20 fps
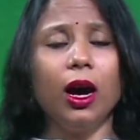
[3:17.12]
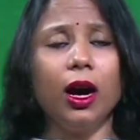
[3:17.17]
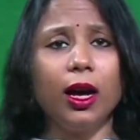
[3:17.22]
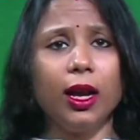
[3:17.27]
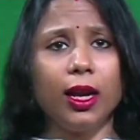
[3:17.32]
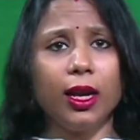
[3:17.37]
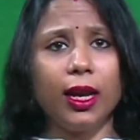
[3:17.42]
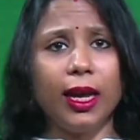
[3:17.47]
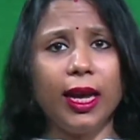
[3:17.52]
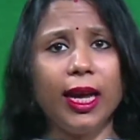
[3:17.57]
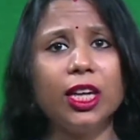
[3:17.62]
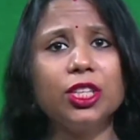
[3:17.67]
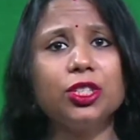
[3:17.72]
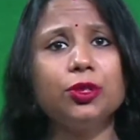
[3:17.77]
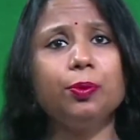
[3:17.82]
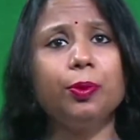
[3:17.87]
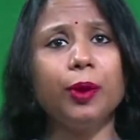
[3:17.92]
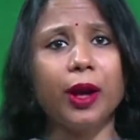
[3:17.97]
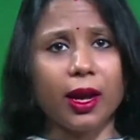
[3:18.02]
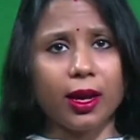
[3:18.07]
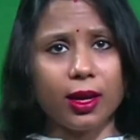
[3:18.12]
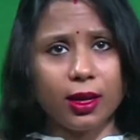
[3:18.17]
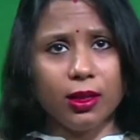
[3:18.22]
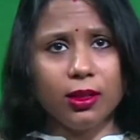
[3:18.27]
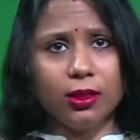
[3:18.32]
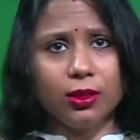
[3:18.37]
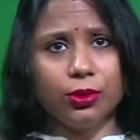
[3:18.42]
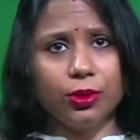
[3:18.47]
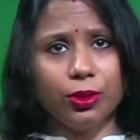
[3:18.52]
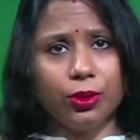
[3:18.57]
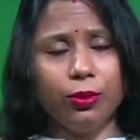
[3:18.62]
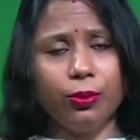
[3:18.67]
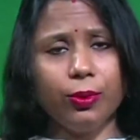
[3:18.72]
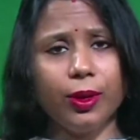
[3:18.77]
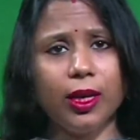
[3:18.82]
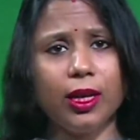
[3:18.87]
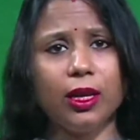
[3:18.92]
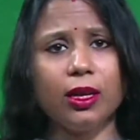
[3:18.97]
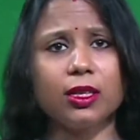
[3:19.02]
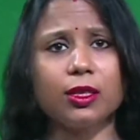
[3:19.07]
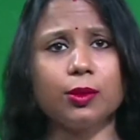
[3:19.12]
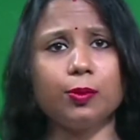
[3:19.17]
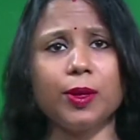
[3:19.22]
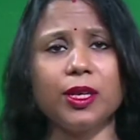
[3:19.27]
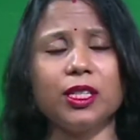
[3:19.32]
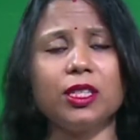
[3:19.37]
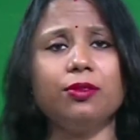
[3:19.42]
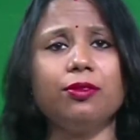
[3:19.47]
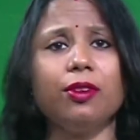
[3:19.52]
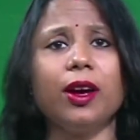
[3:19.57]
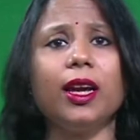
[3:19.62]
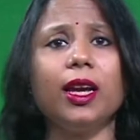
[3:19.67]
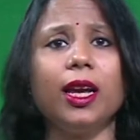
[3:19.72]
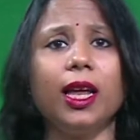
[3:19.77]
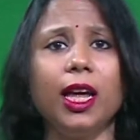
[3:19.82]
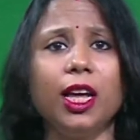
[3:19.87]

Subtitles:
an age bracket, within a specified